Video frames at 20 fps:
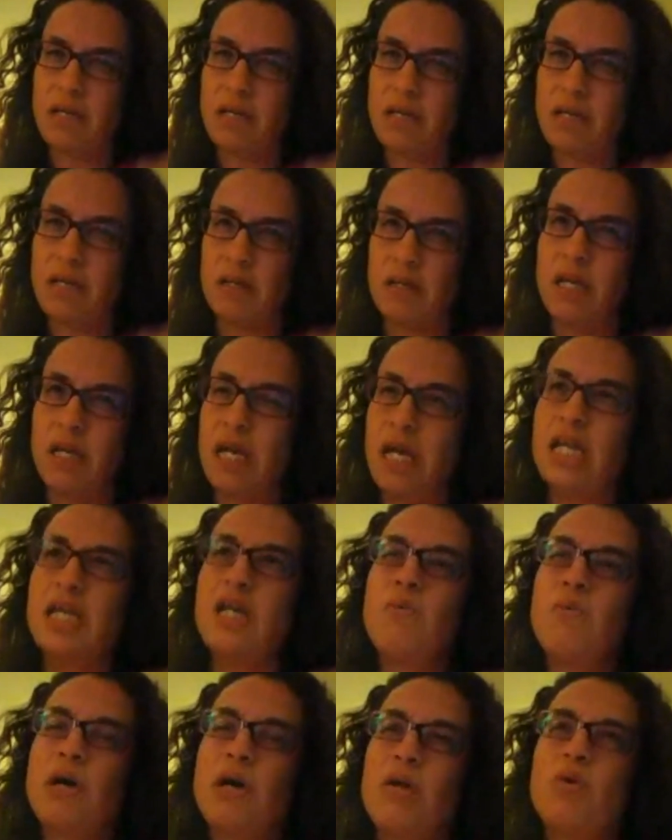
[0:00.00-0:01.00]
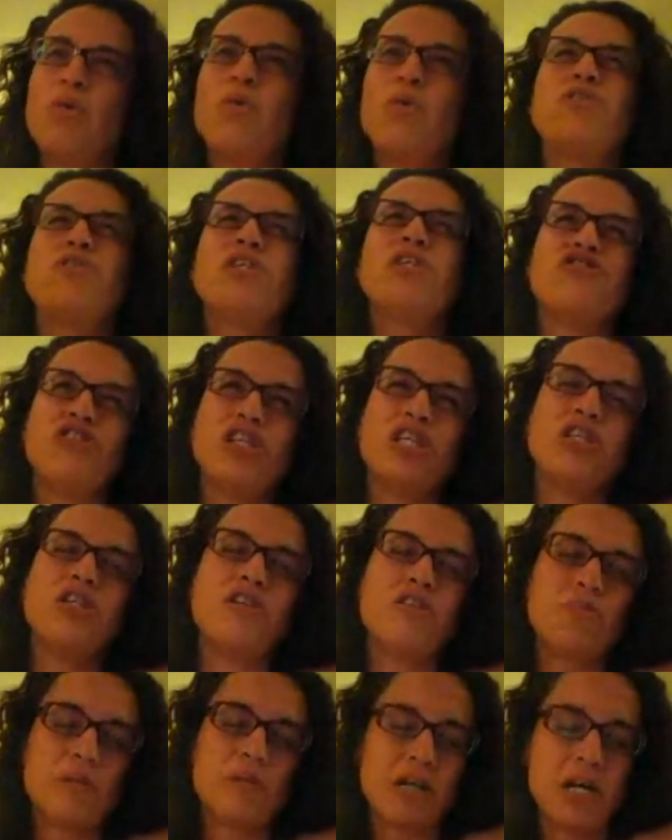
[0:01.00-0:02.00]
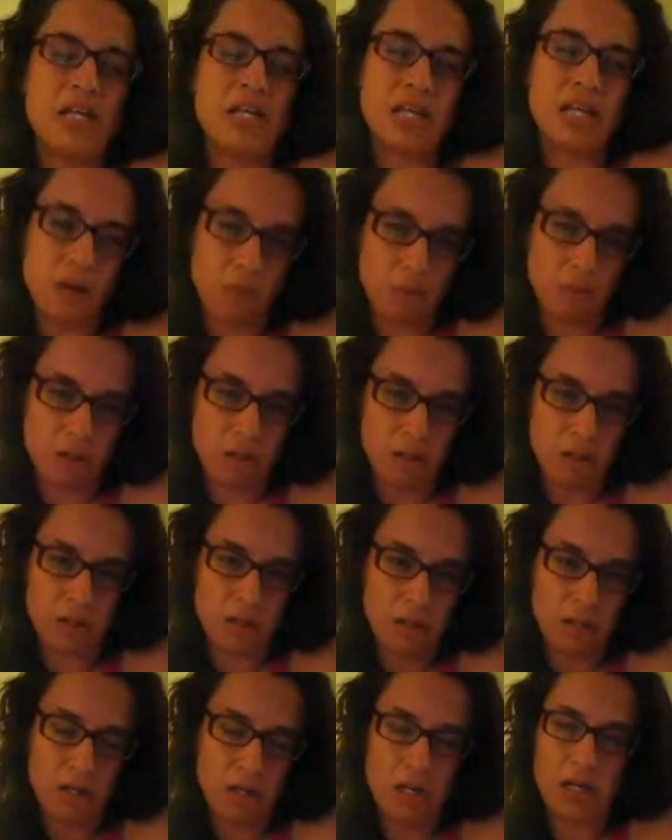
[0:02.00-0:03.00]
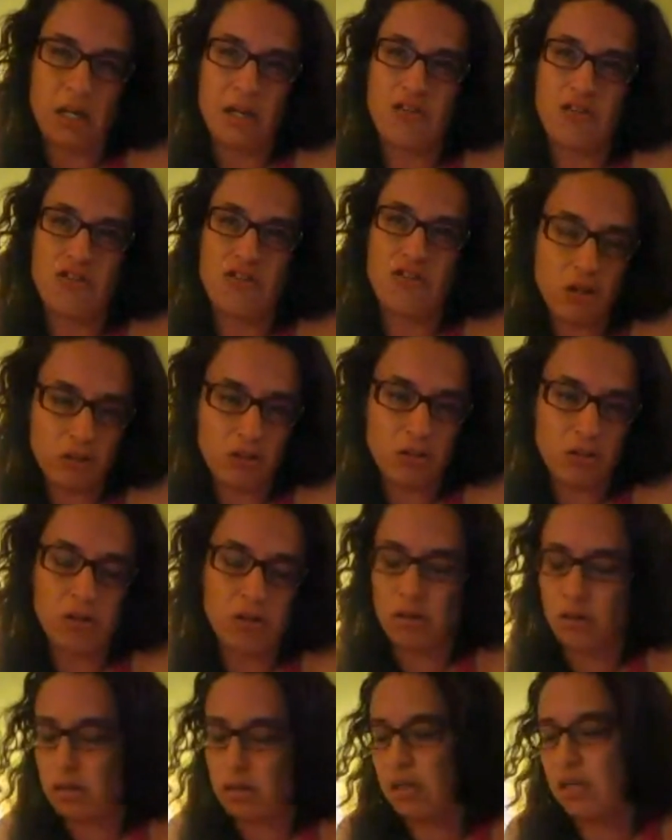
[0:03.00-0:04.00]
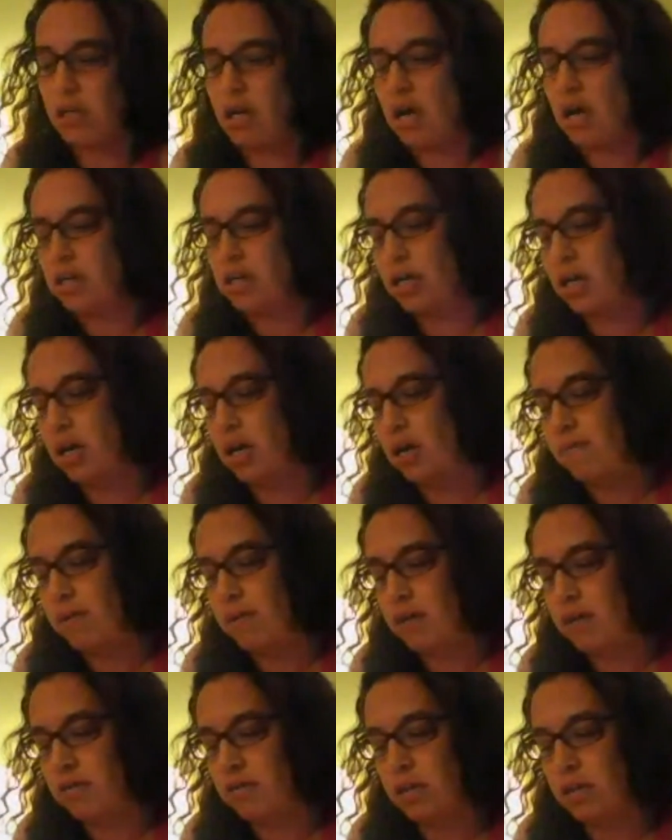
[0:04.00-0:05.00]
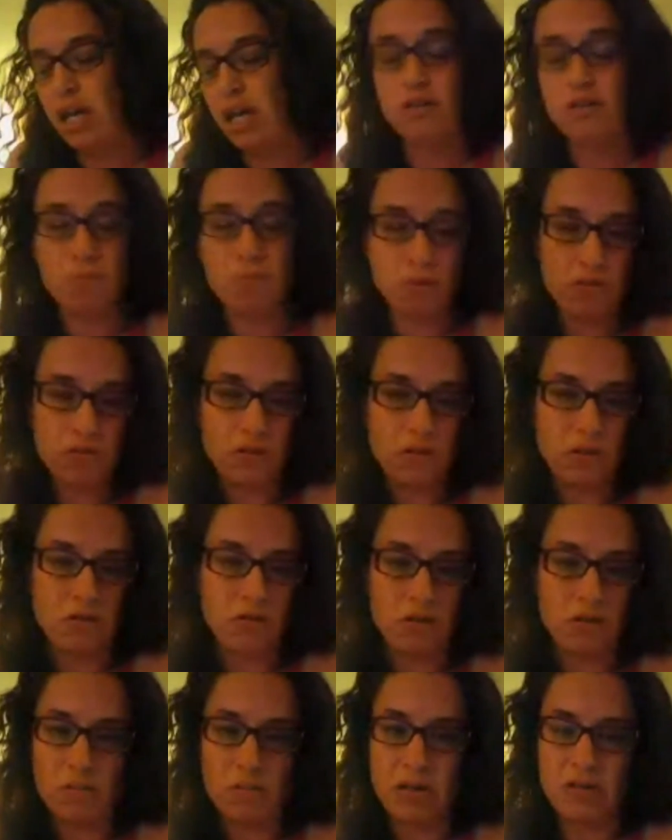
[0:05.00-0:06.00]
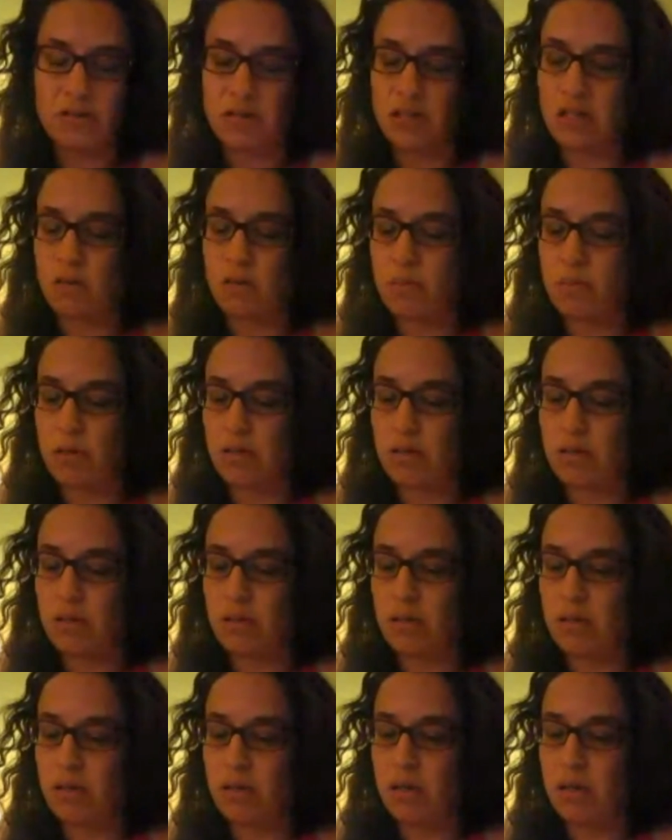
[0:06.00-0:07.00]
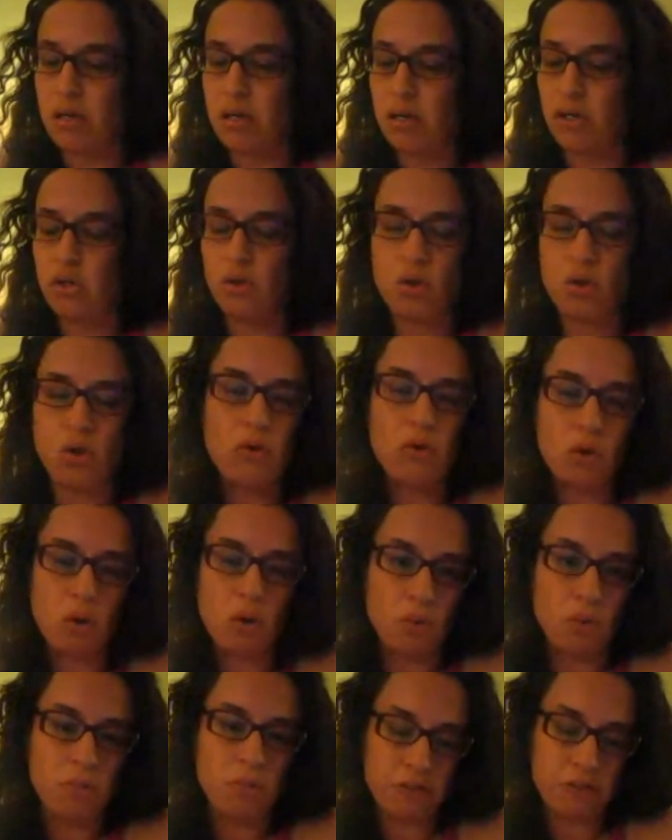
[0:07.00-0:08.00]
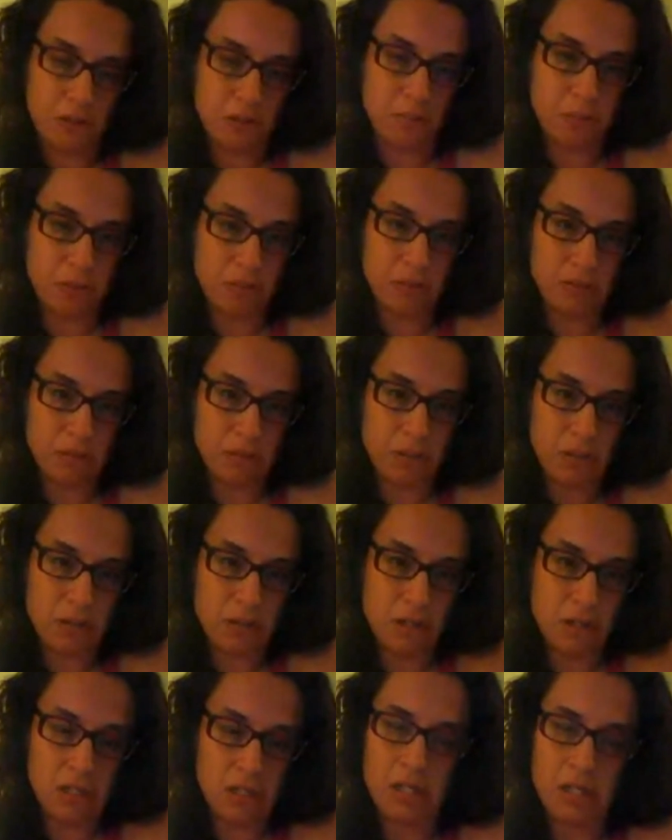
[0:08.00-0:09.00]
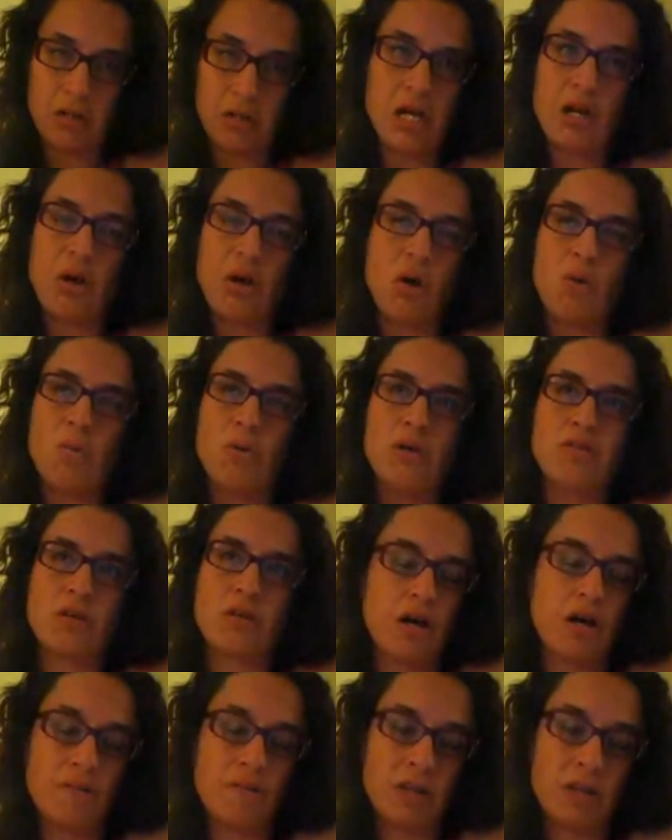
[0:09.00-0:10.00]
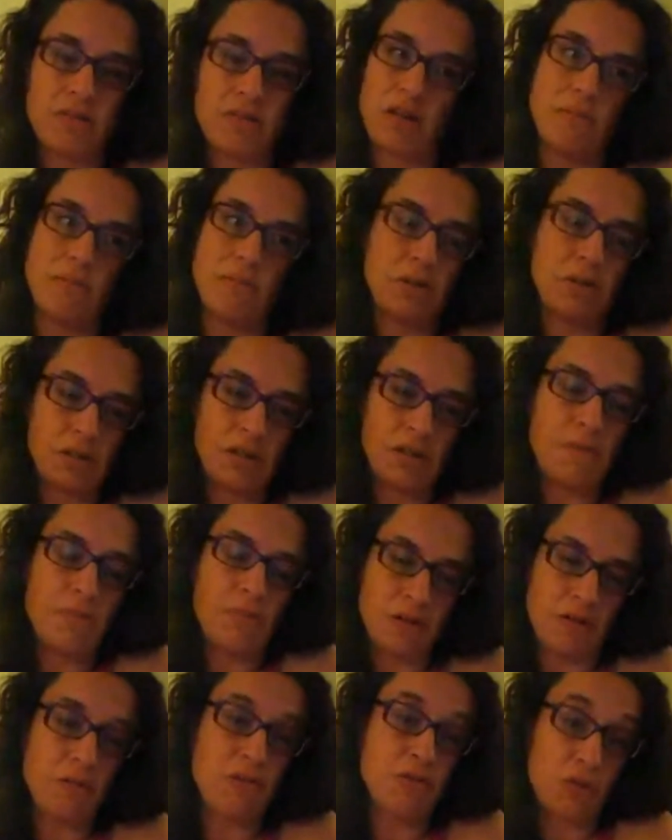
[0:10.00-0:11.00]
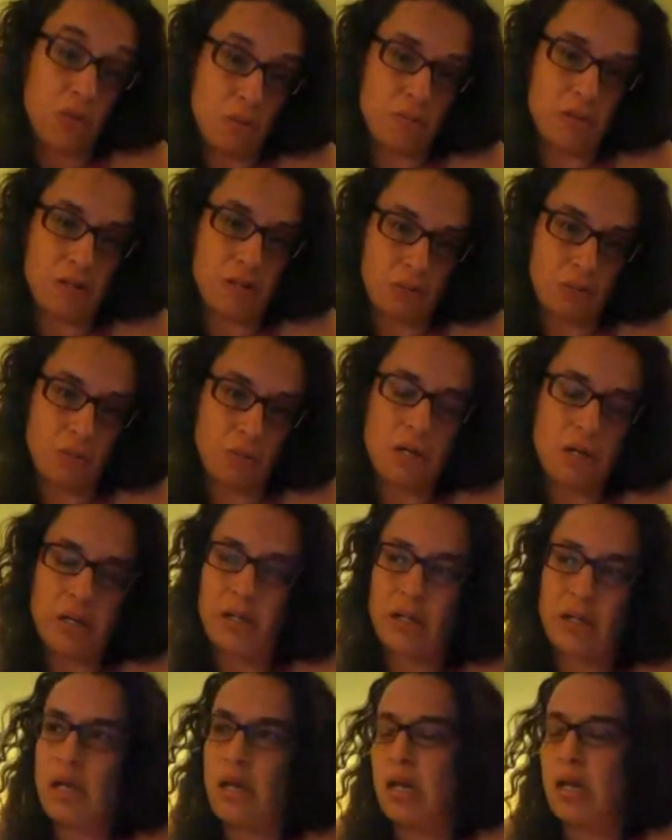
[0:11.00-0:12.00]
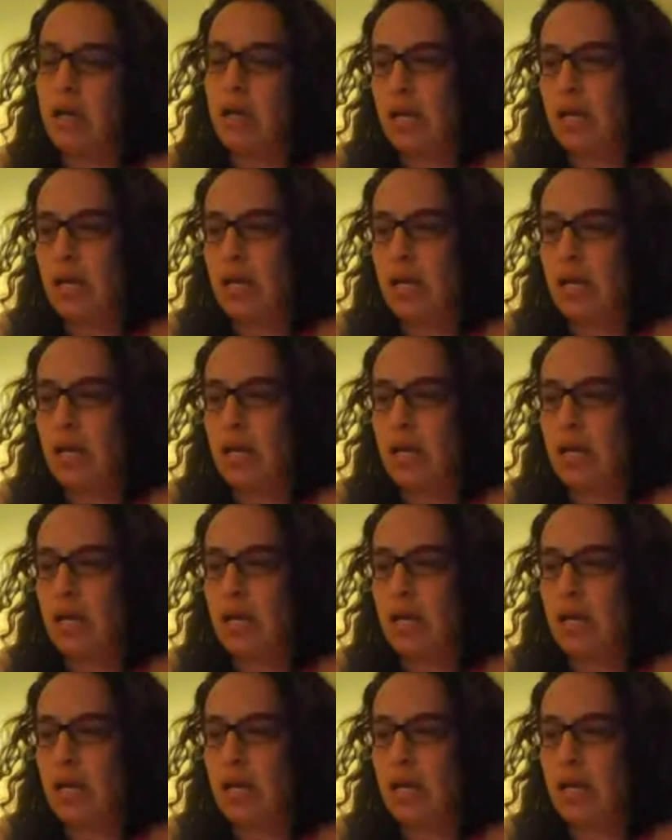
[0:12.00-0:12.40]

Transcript: I'm like, anyone, who's the genius behind that one? And a shelter, non-convicts, ex-prisoners are mixed in with normal homeless people. They're not always convicts. I'm an example. I was homeless for a while.